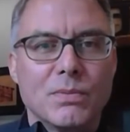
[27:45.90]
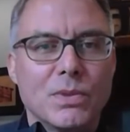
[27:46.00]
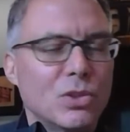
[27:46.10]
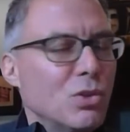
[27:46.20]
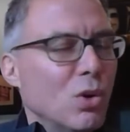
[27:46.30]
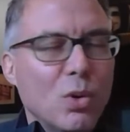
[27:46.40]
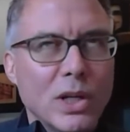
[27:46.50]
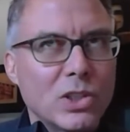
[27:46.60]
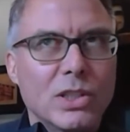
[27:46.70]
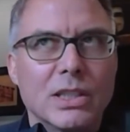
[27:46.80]
There's no
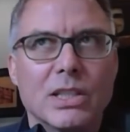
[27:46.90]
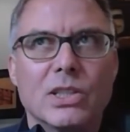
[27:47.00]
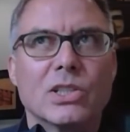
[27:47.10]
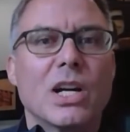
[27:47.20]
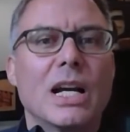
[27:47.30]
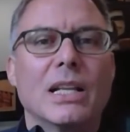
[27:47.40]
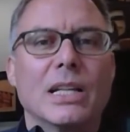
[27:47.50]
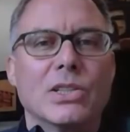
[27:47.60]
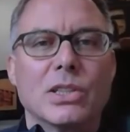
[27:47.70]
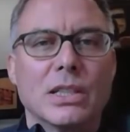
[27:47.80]
question that this
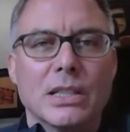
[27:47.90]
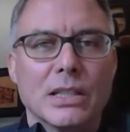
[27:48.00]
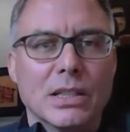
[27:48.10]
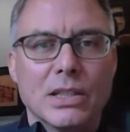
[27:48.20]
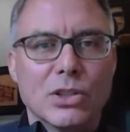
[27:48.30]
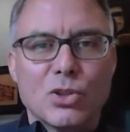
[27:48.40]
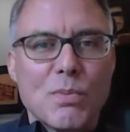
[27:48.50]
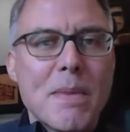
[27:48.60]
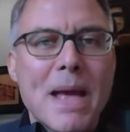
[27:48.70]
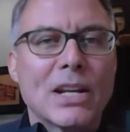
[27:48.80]
highlights it in a
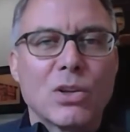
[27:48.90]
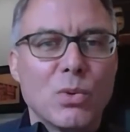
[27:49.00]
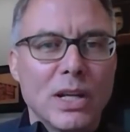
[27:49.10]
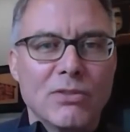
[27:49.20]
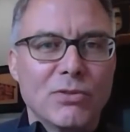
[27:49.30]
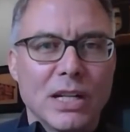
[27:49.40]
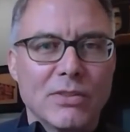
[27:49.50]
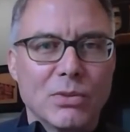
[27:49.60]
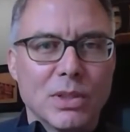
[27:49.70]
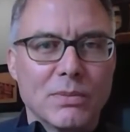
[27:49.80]
dramatic way for
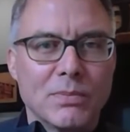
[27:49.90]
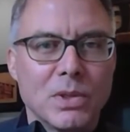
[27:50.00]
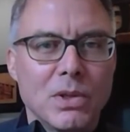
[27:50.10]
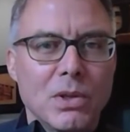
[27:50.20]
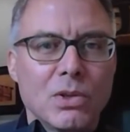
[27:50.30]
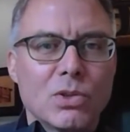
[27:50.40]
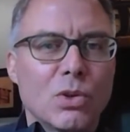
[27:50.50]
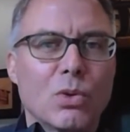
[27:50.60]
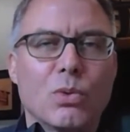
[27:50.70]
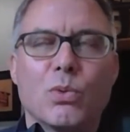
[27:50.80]
everyone.
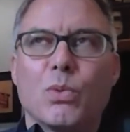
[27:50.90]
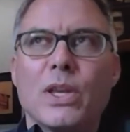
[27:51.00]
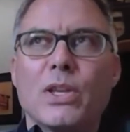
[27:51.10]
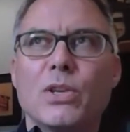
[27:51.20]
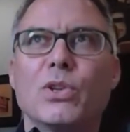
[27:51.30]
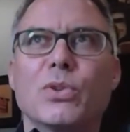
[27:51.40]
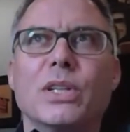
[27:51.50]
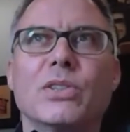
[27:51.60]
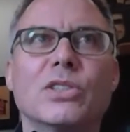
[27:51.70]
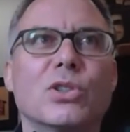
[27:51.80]
So whether you agree
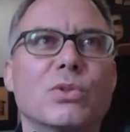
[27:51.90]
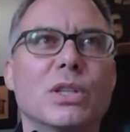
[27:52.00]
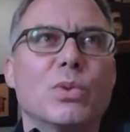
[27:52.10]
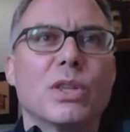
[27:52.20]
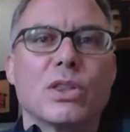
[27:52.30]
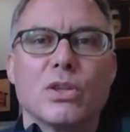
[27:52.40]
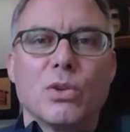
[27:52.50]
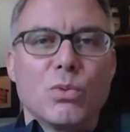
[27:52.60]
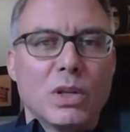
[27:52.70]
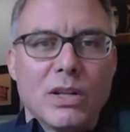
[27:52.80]
or disagree with
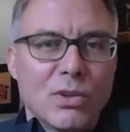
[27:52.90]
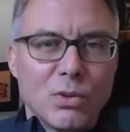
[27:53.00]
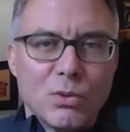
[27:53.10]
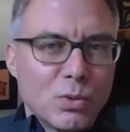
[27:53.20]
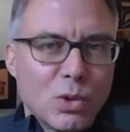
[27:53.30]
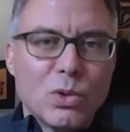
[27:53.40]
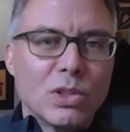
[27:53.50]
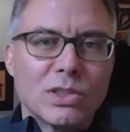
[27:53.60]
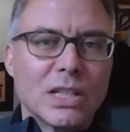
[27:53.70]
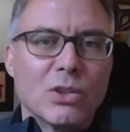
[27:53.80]
whatever
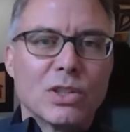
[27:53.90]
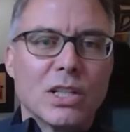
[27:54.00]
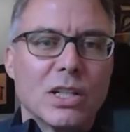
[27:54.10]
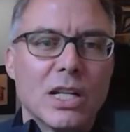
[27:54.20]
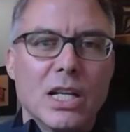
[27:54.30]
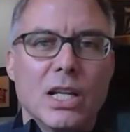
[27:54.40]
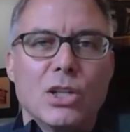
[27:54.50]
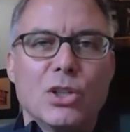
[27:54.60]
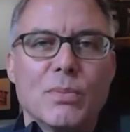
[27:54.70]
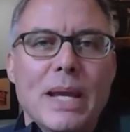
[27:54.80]
rules out there,
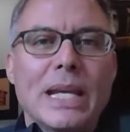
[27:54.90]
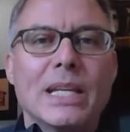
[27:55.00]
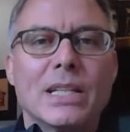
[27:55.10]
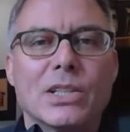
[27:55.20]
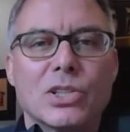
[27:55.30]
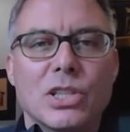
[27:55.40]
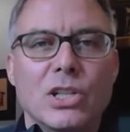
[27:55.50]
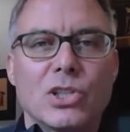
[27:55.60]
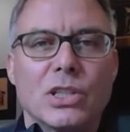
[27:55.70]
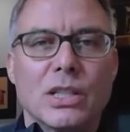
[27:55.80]
you're making a
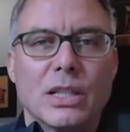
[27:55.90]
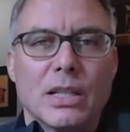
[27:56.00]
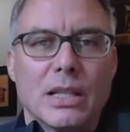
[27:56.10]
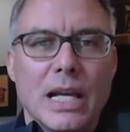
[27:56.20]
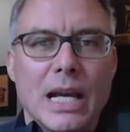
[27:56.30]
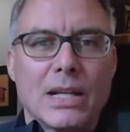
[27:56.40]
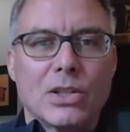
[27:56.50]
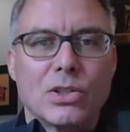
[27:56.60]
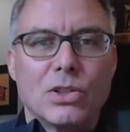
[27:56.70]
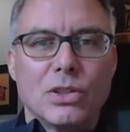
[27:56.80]
decision that